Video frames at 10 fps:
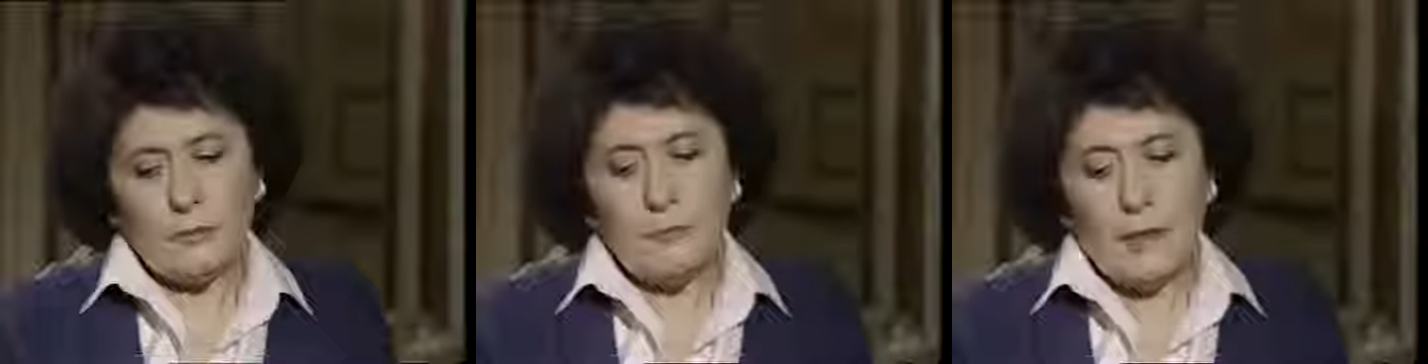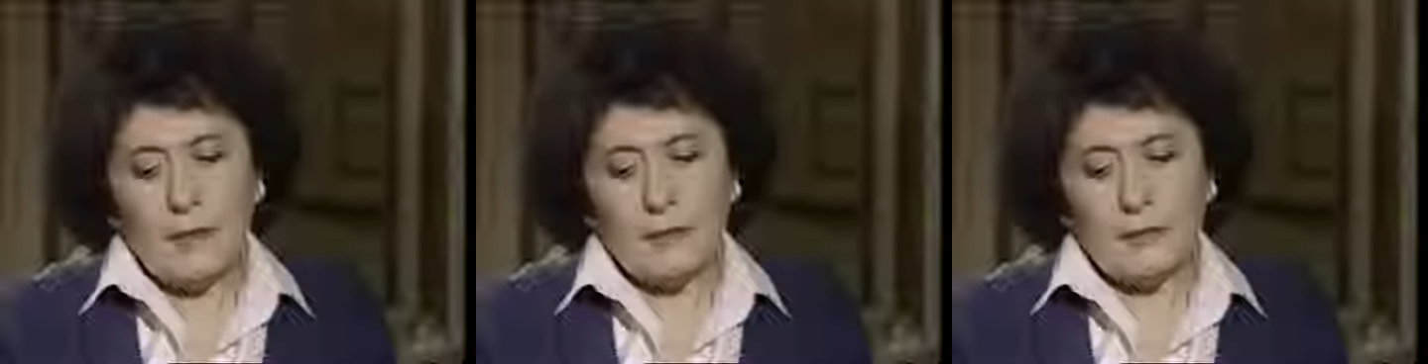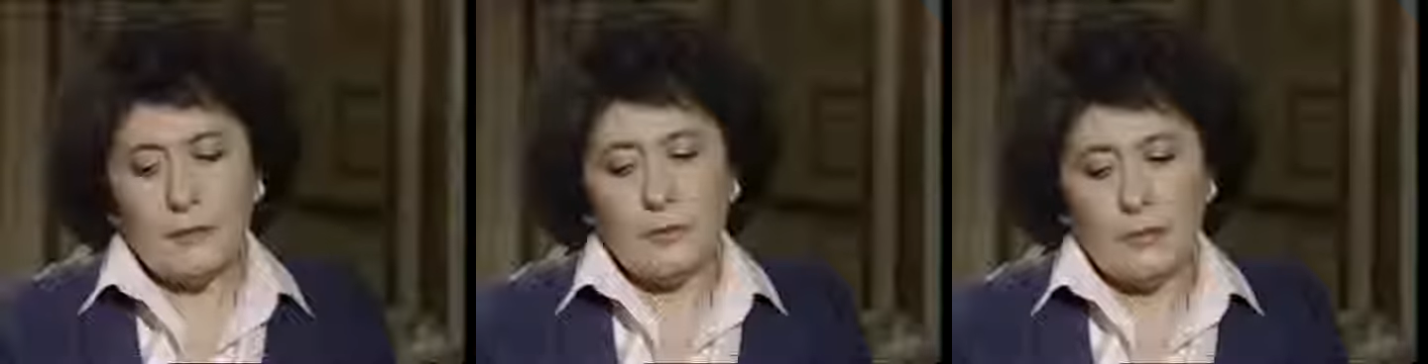mind,
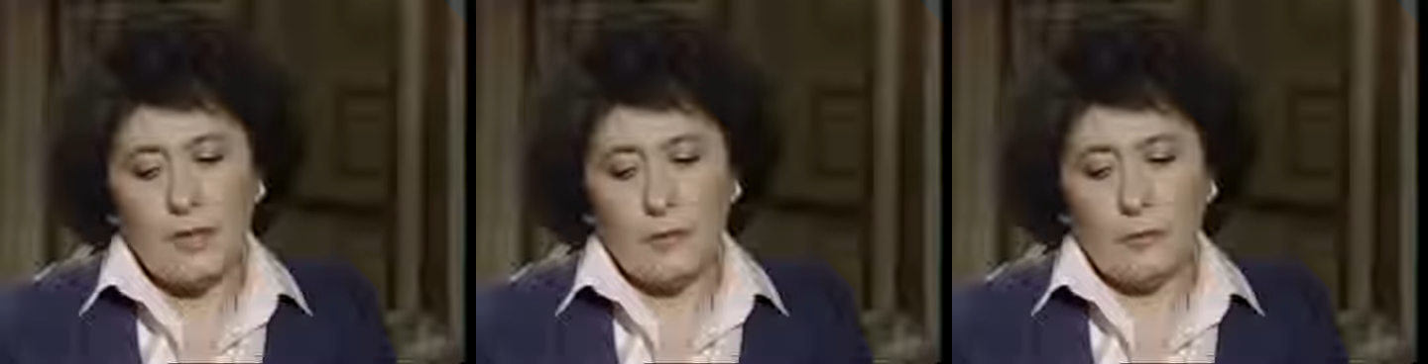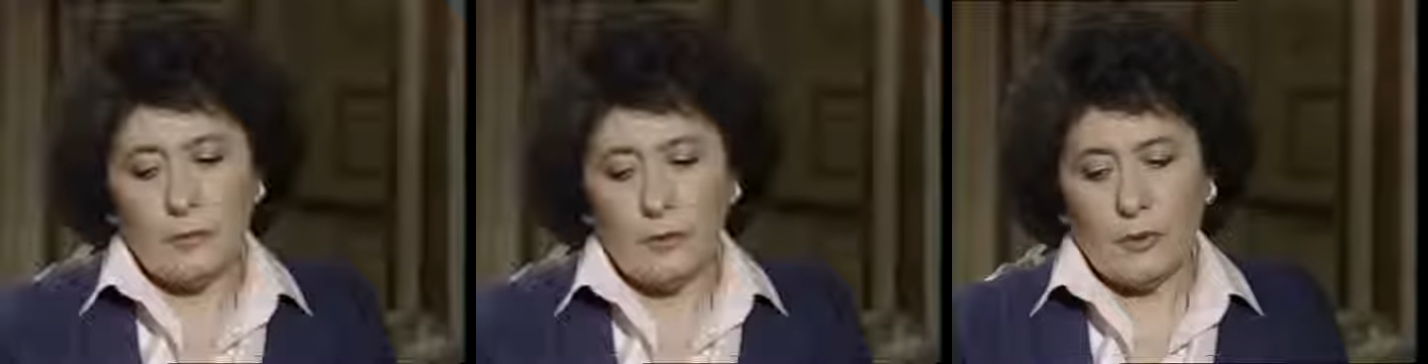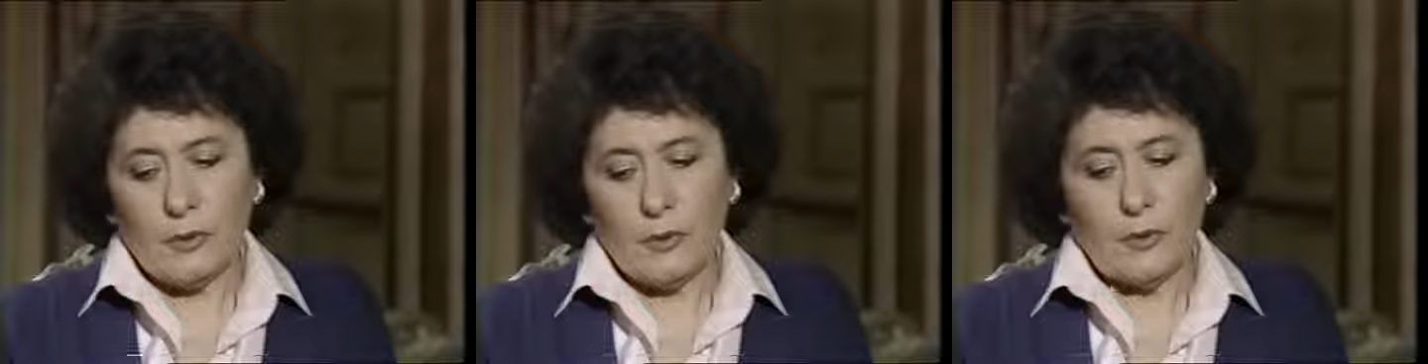you say in your
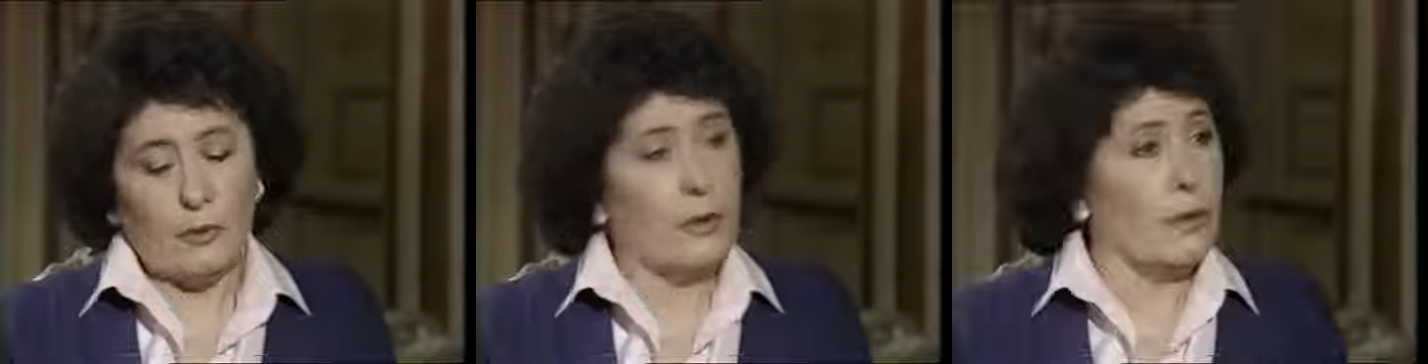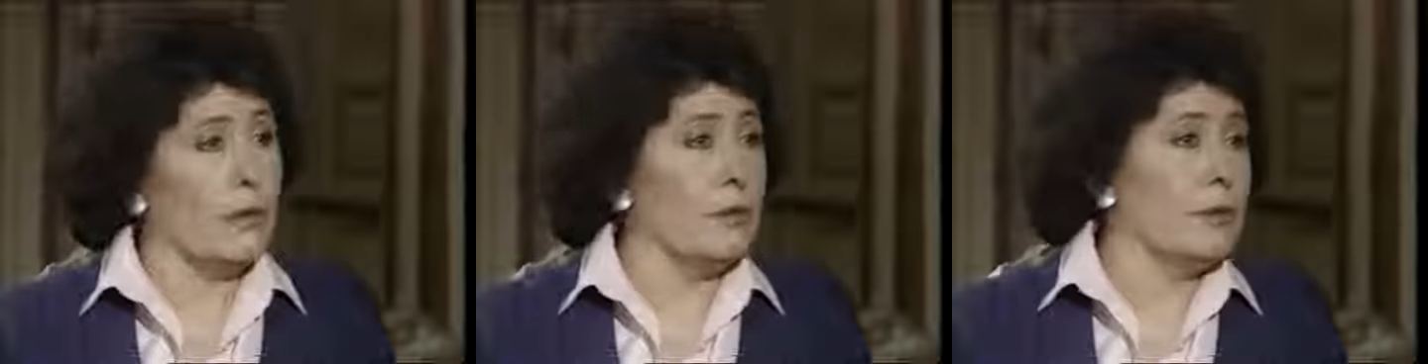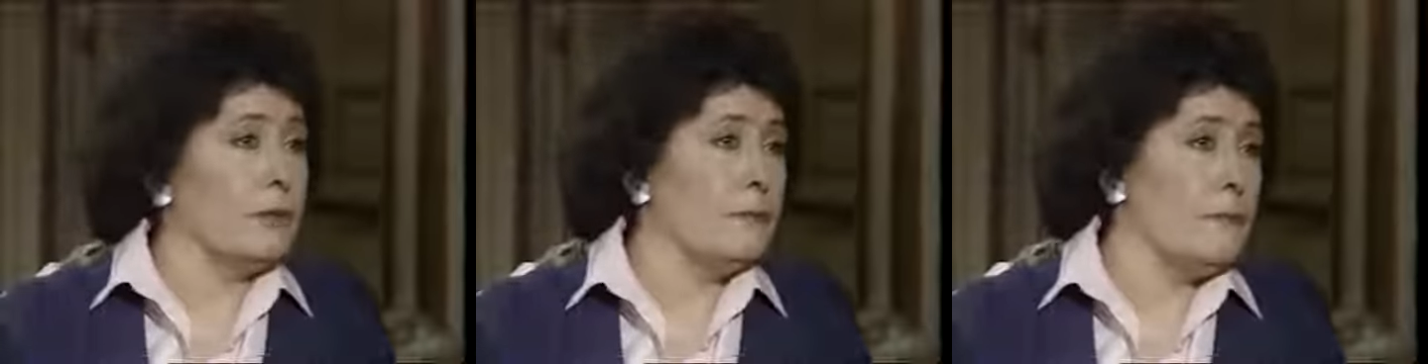book, growing older.